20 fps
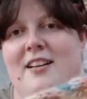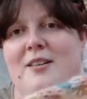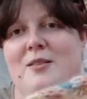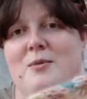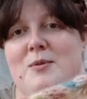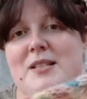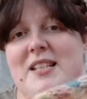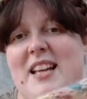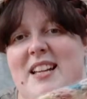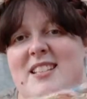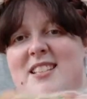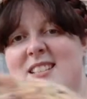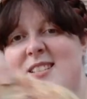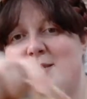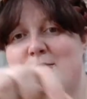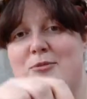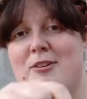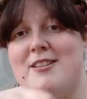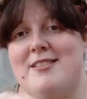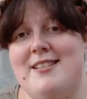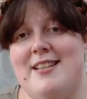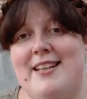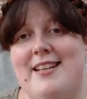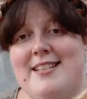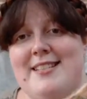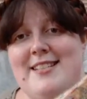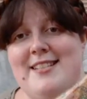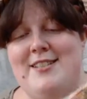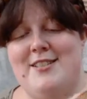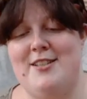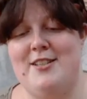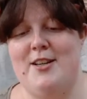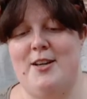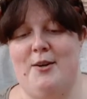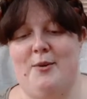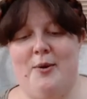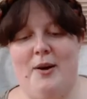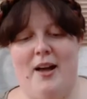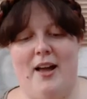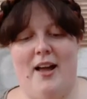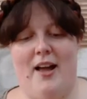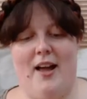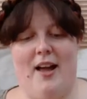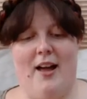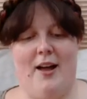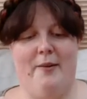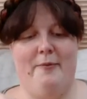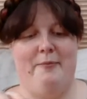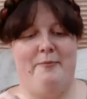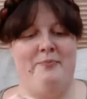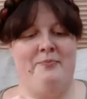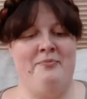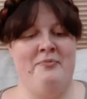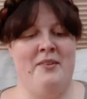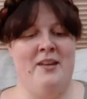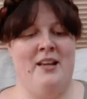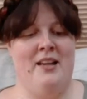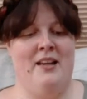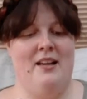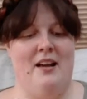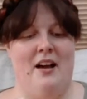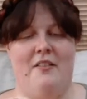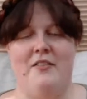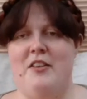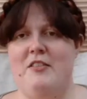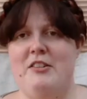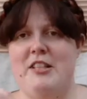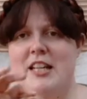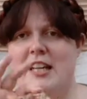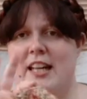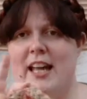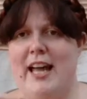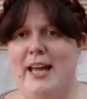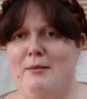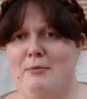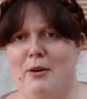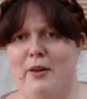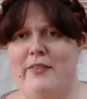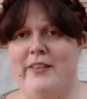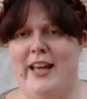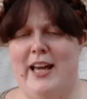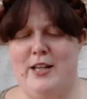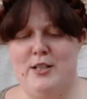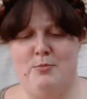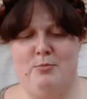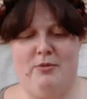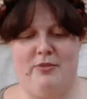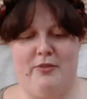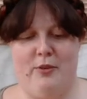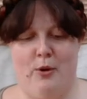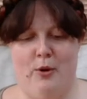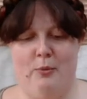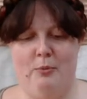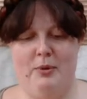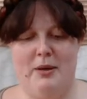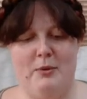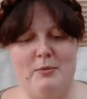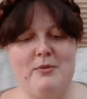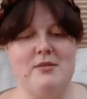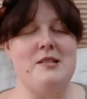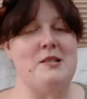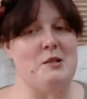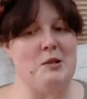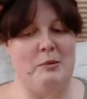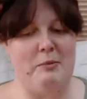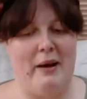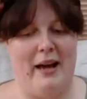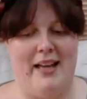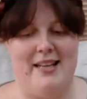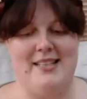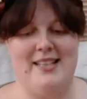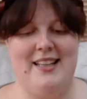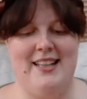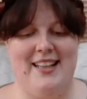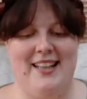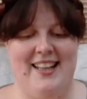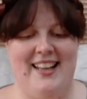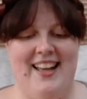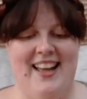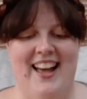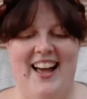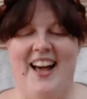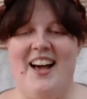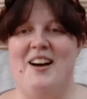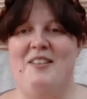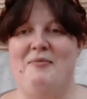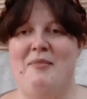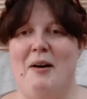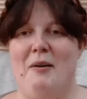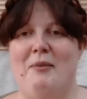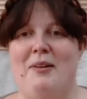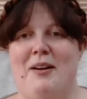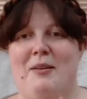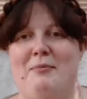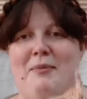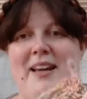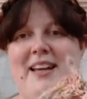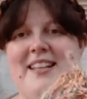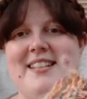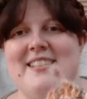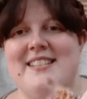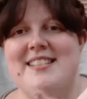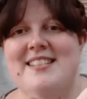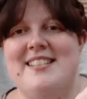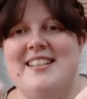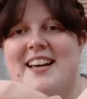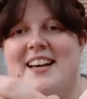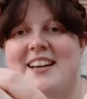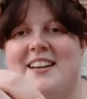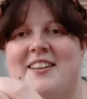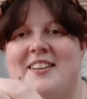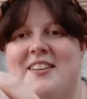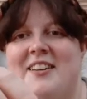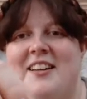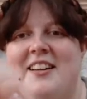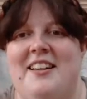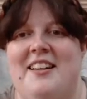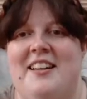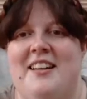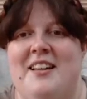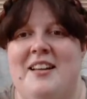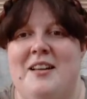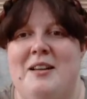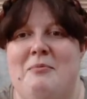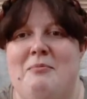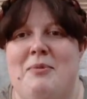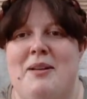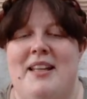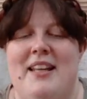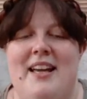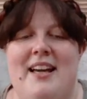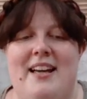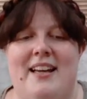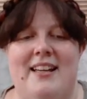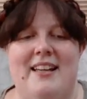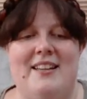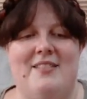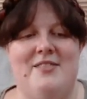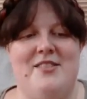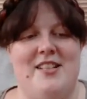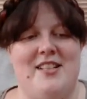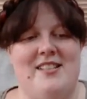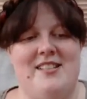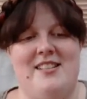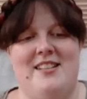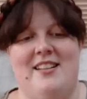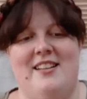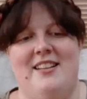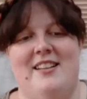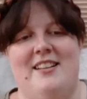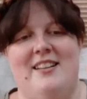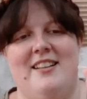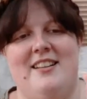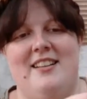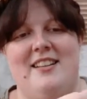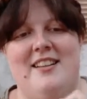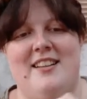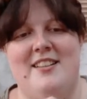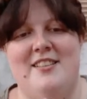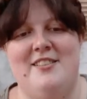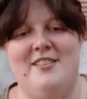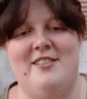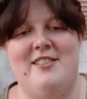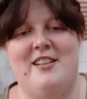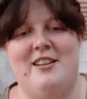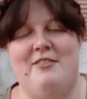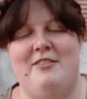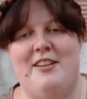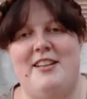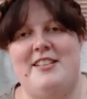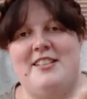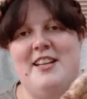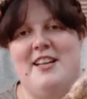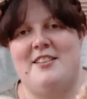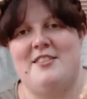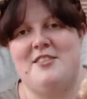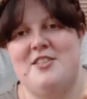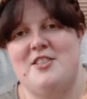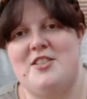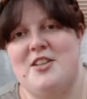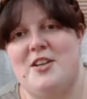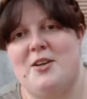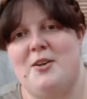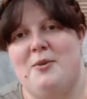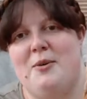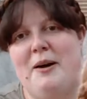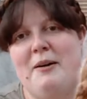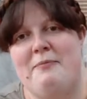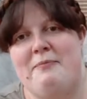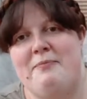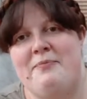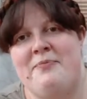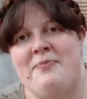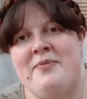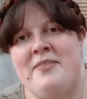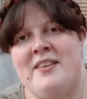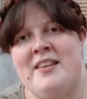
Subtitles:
was actually surprisingly easy to do. I've never done a cable on the edge before, but it wasn't too bad, I will admit. So, but yeah, it gives this just lovely touch to